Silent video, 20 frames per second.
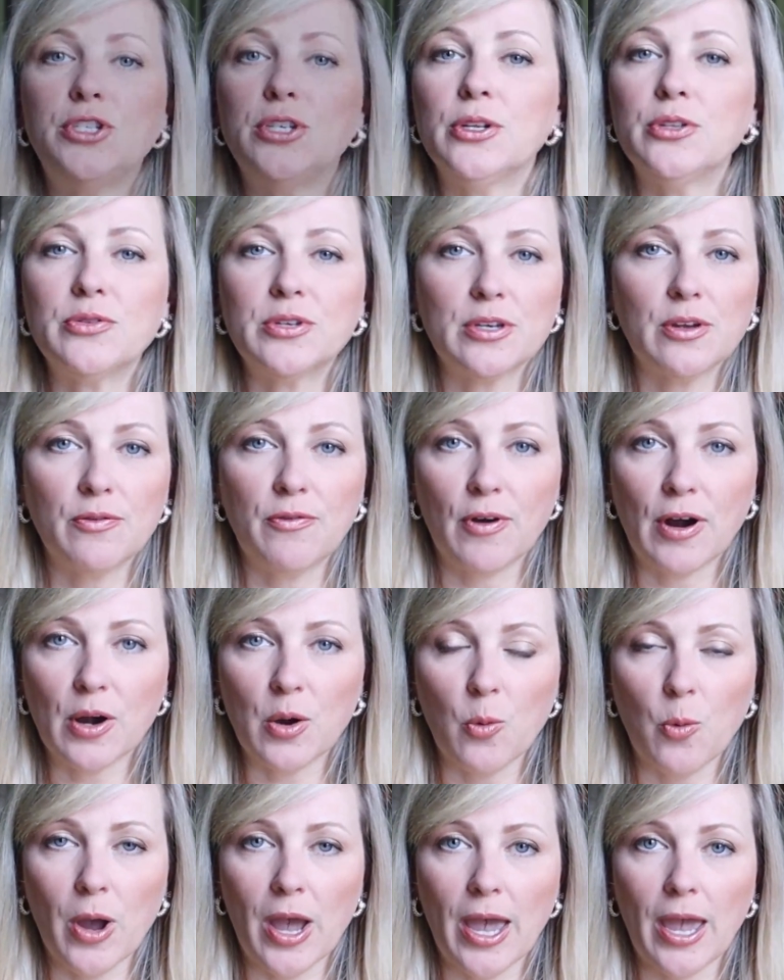children are far
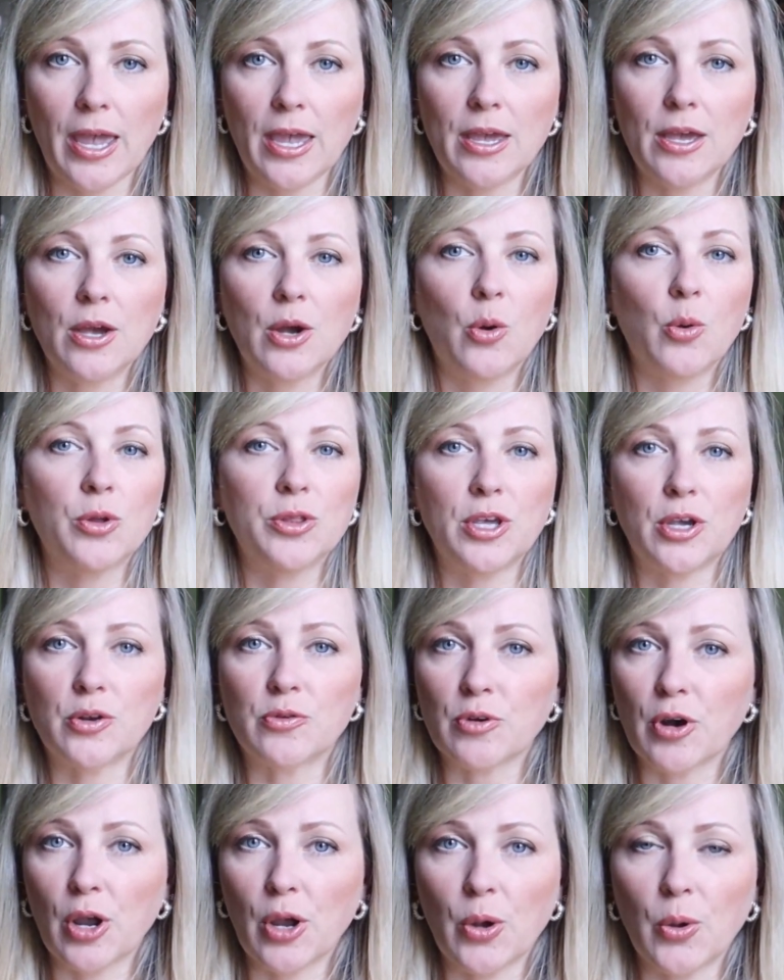away or they're
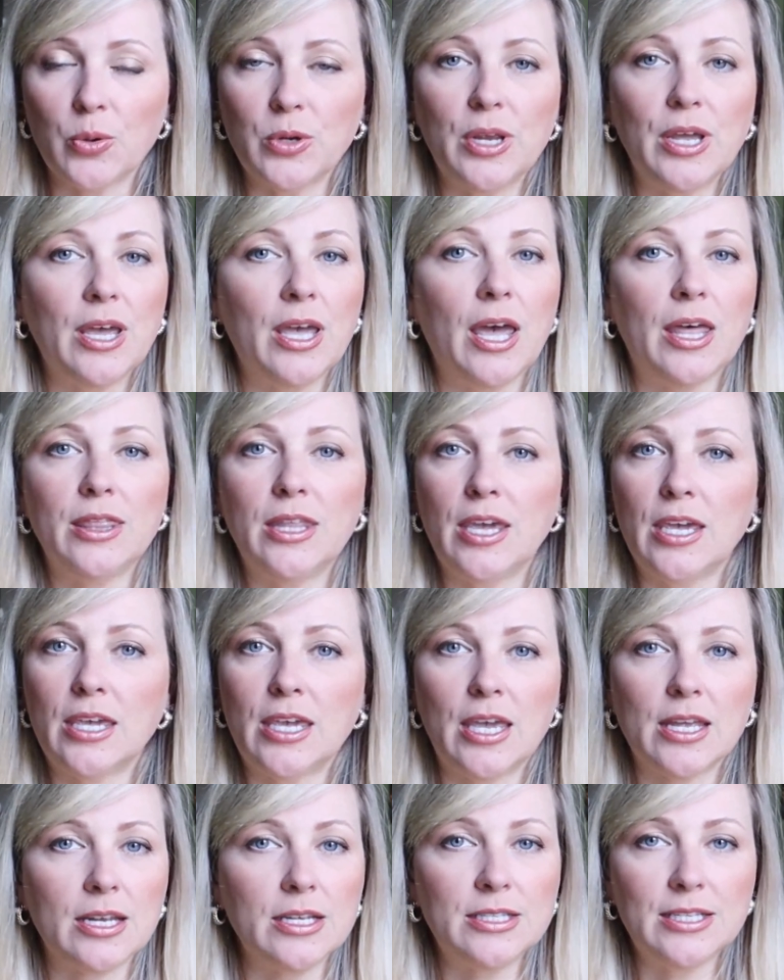grown and they
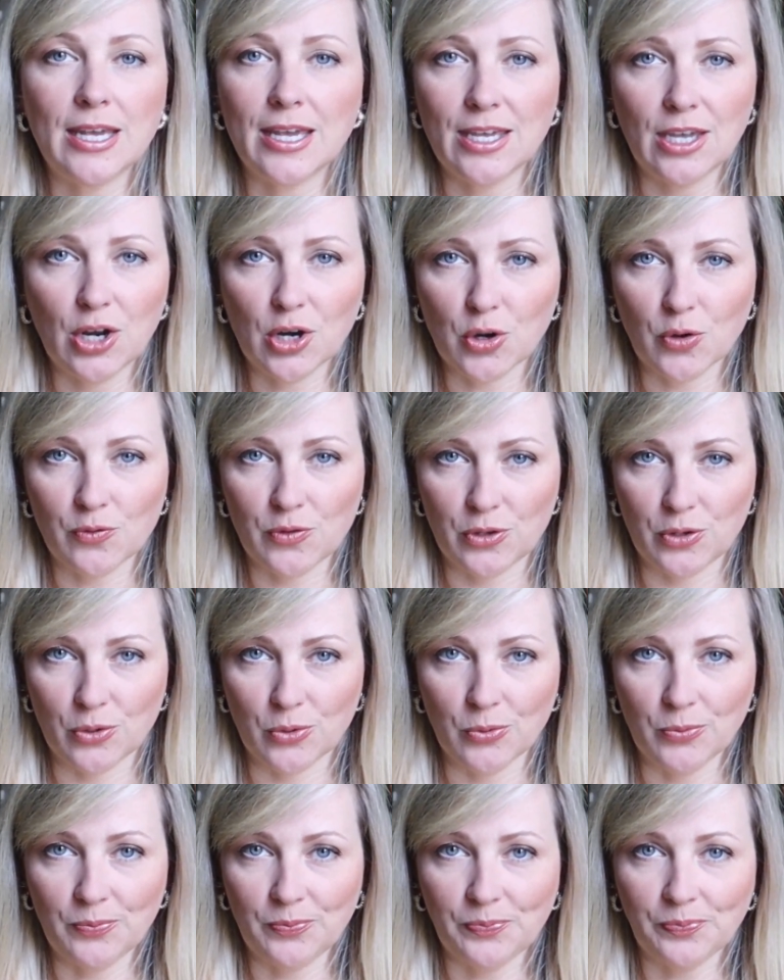cannot take care of
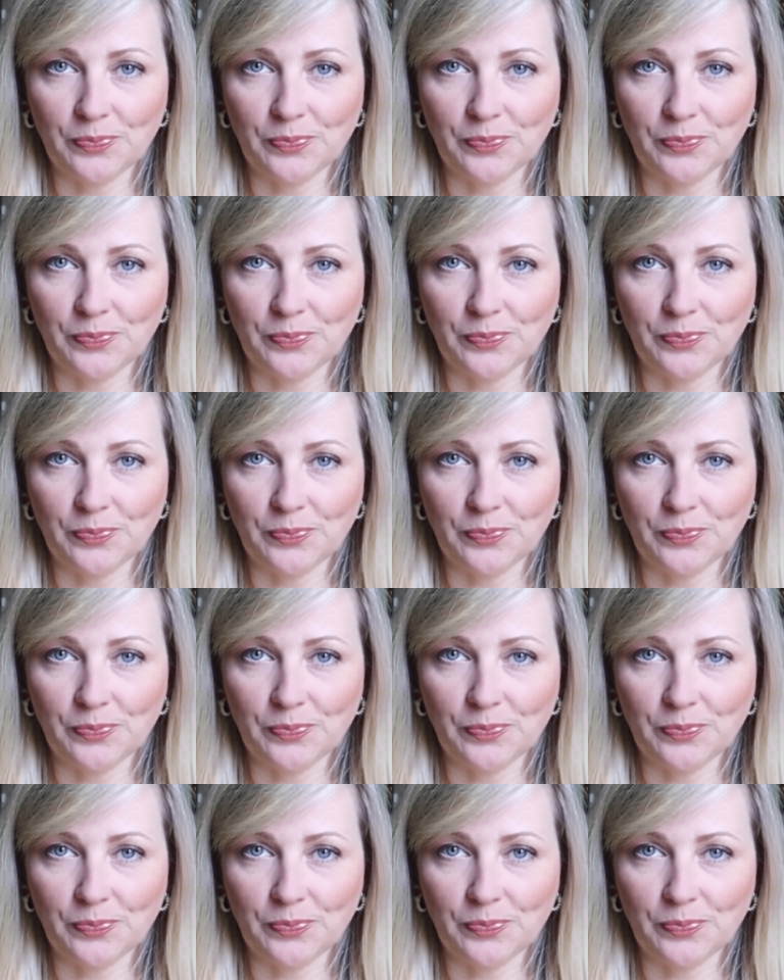you,